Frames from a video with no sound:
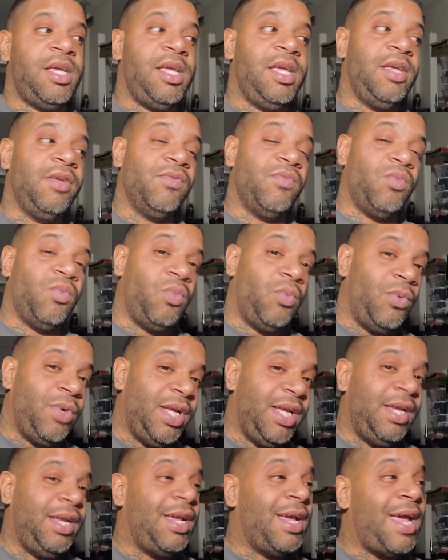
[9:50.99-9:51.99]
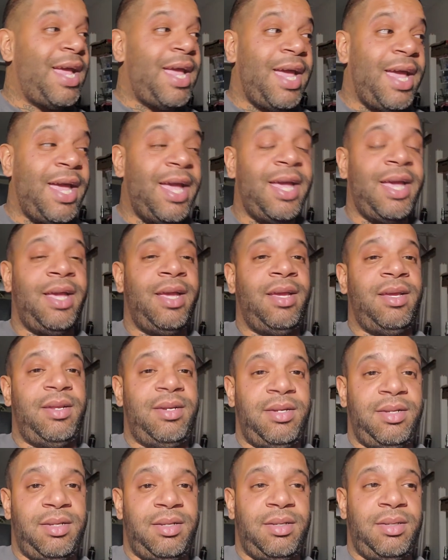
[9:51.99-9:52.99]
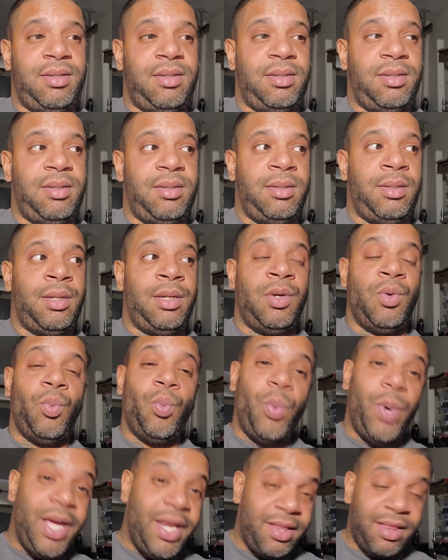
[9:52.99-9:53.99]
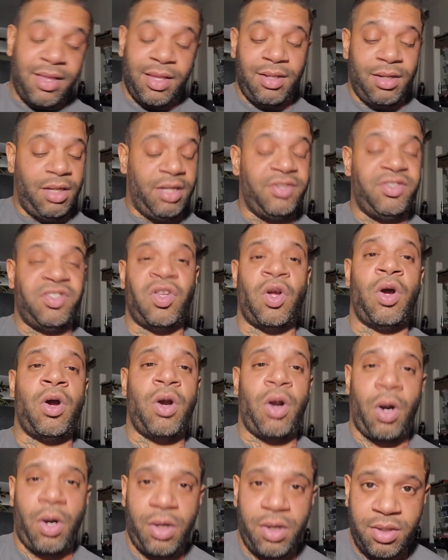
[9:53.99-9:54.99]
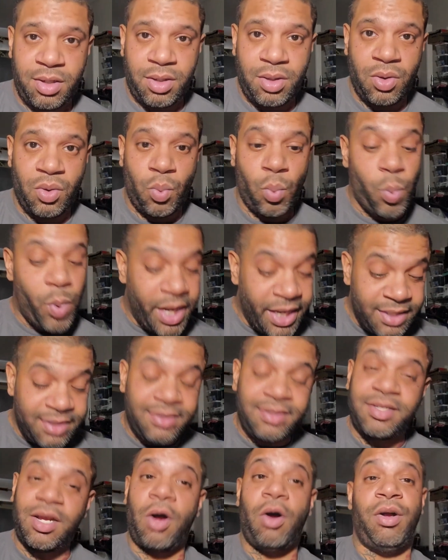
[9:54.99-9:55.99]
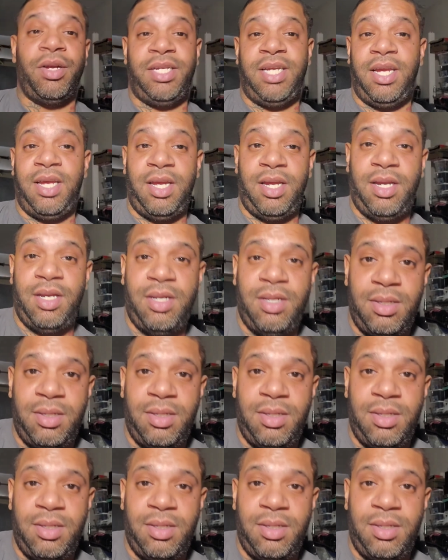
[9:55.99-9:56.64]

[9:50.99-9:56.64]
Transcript: If we had, with Lazard, with Tonyan,